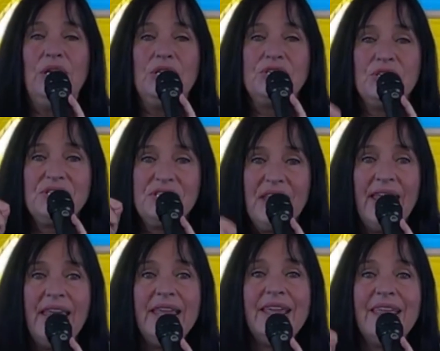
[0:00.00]
to
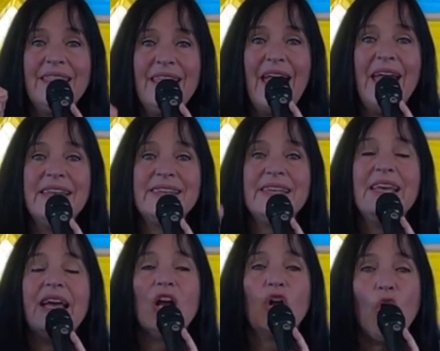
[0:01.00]
take that
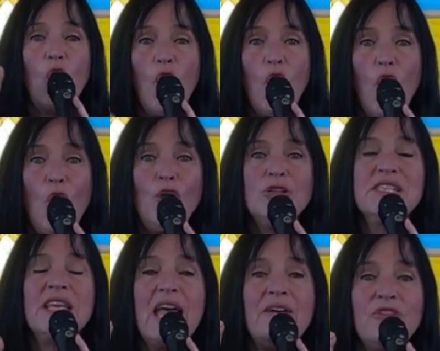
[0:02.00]
call
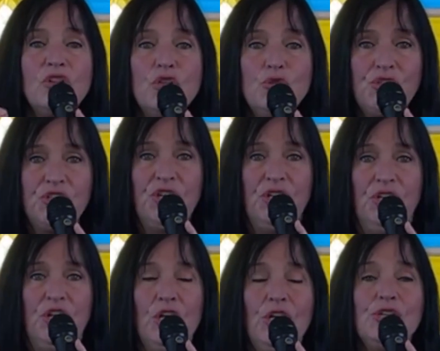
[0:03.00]
to
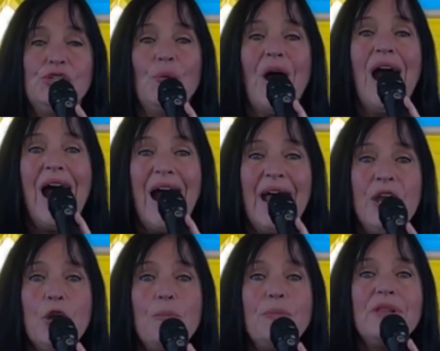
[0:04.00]
evolution to a
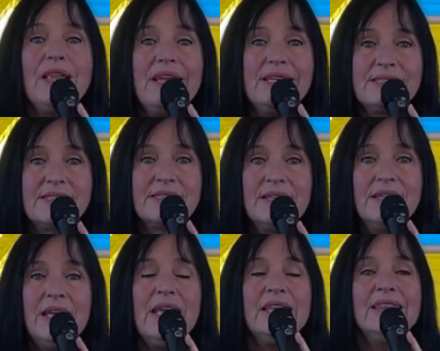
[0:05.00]
higher place,
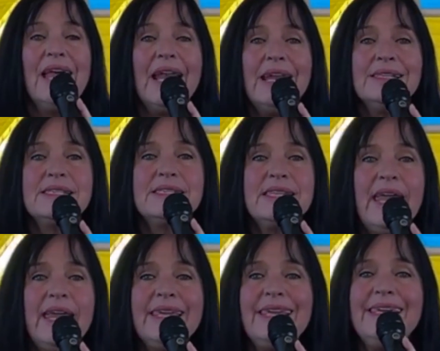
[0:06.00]
let us
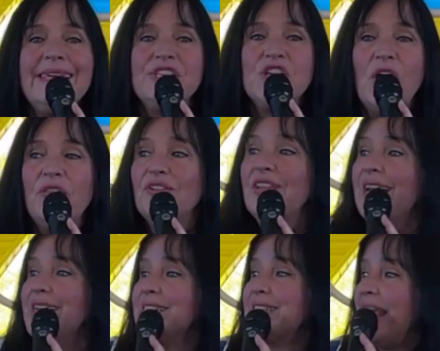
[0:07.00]
take each other, let
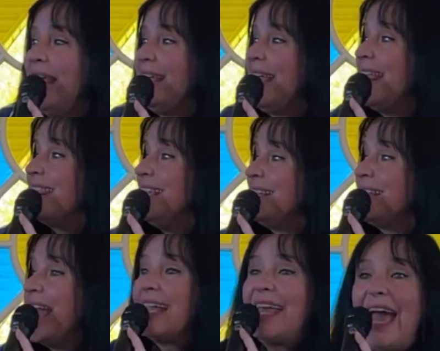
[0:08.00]
us take this
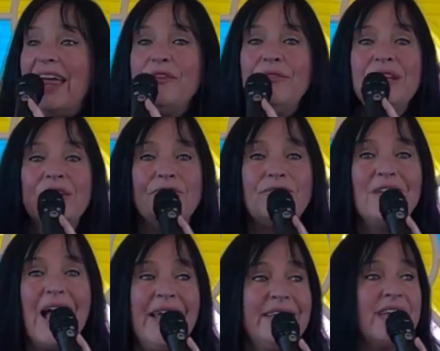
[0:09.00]
gathering of
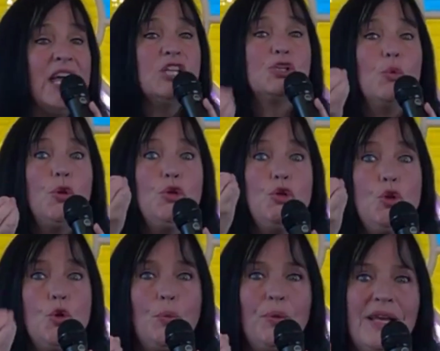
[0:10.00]
light to a
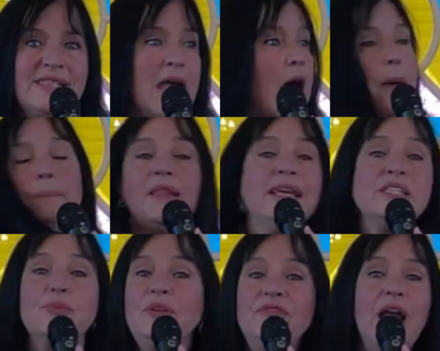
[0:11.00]
new place, a place
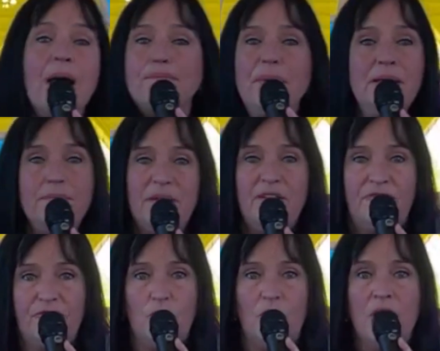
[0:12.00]
we've not been before,